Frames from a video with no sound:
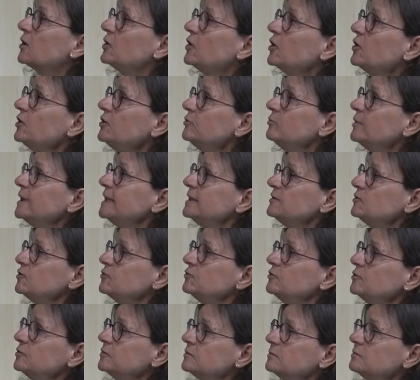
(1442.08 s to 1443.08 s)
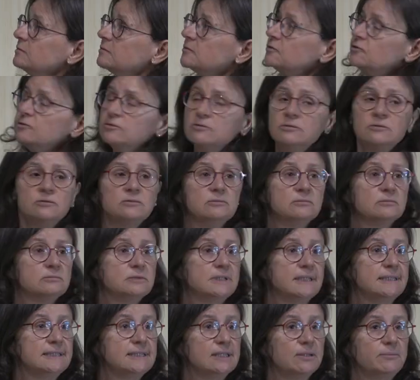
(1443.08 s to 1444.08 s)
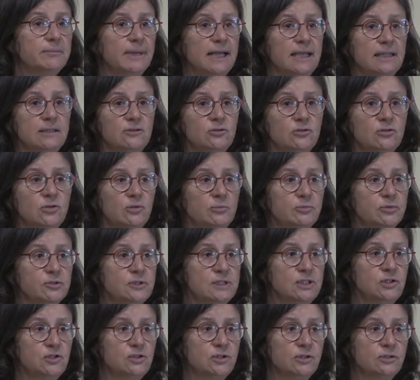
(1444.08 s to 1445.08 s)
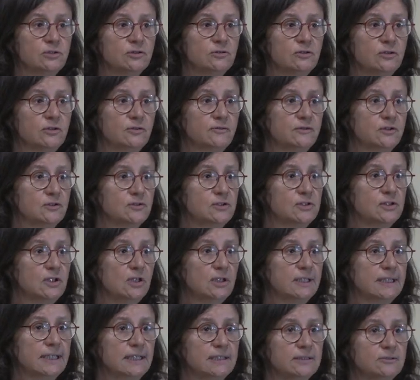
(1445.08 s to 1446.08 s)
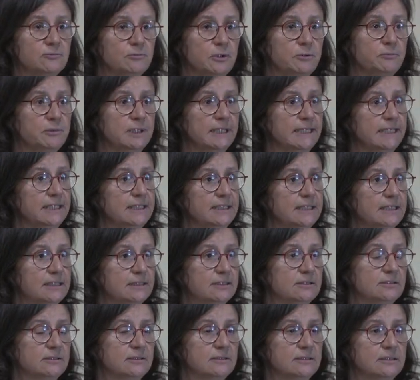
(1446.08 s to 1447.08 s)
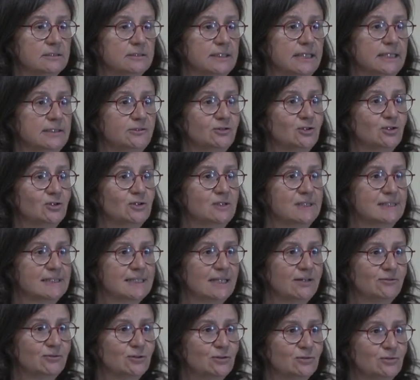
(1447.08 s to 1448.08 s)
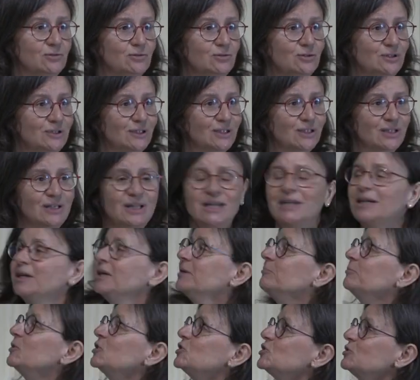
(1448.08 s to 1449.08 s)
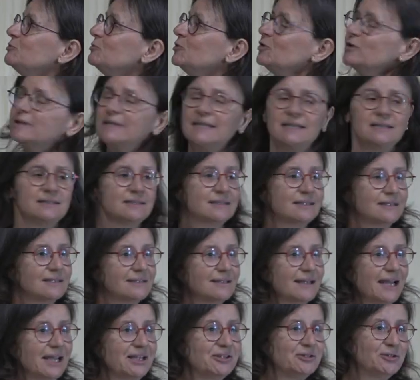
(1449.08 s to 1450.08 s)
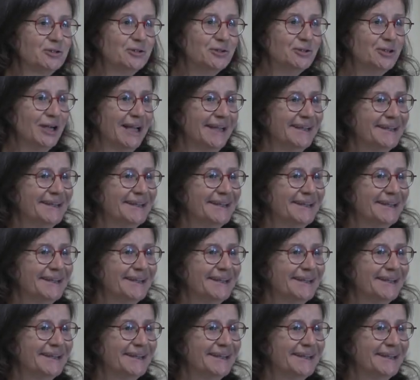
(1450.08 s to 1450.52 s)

Another way to to determine the composition of the sun, and we will hear uh, later this afternoon, much more than uh, I know